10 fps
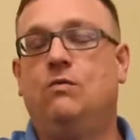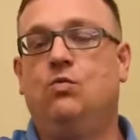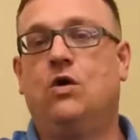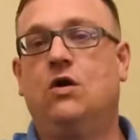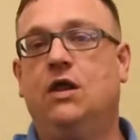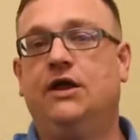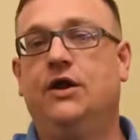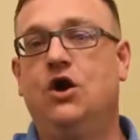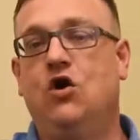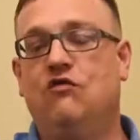we're only going
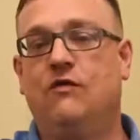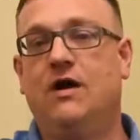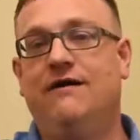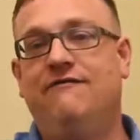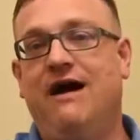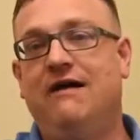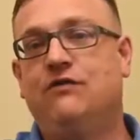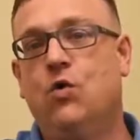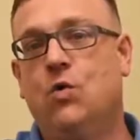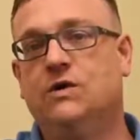to go over 5
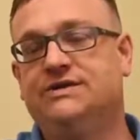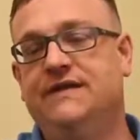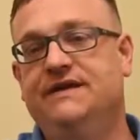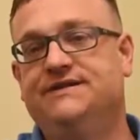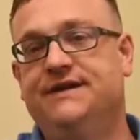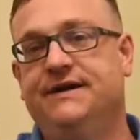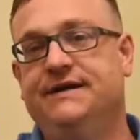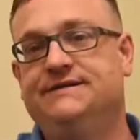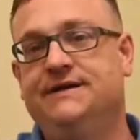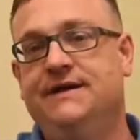chords in this
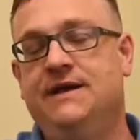series.